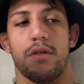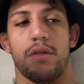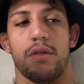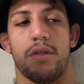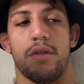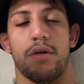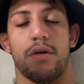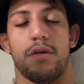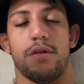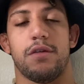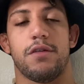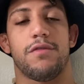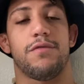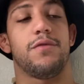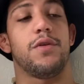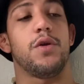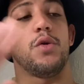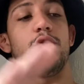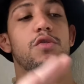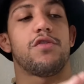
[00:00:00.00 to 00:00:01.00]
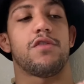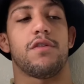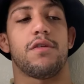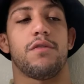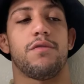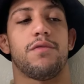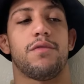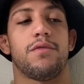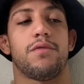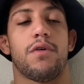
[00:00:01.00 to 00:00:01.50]
the diffusion
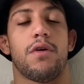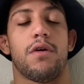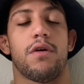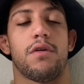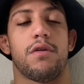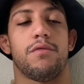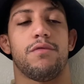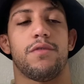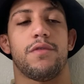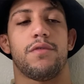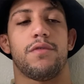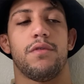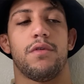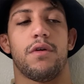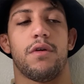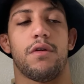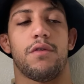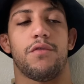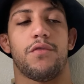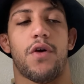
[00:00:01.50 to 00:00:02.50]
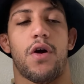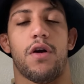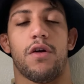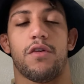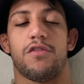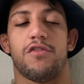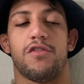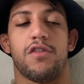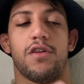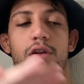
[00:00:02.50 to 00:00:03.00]
of
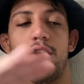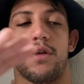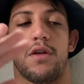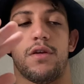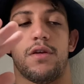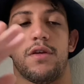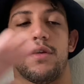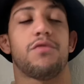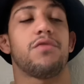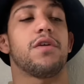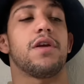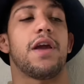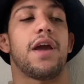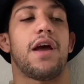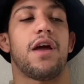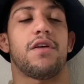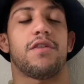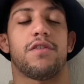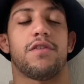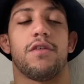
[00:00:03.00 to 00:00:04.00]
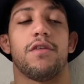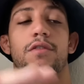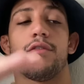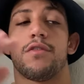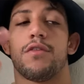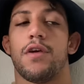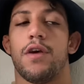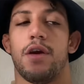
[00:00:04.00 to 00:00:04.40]
oxygen and different gases